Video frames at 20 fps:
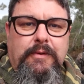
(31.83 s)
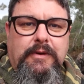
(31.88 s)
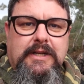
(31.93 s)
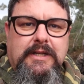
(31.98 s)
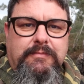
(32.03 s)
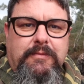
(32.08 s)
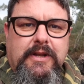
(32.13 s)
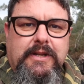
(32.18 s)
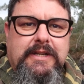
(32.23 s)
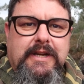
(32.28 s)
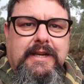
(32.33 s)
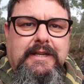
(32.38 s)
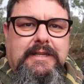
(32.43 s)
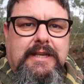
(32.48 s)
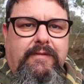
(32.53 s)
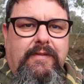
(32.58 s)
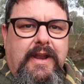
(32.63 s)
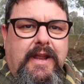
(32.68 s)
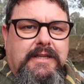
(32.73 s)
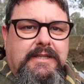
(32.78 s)
which is my
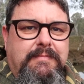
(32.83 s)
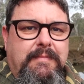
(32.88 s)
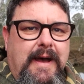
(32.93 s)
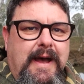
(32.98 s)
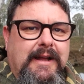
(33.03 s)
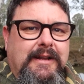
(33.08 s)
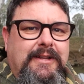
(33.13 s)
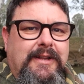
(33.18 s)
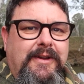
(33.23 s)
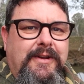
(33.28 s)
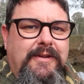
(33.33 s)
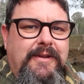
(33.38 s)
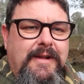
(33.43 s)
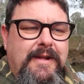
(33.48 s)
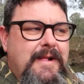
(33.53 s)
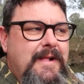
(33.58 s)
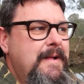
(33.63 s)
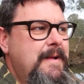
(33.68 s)
G7X Mark II.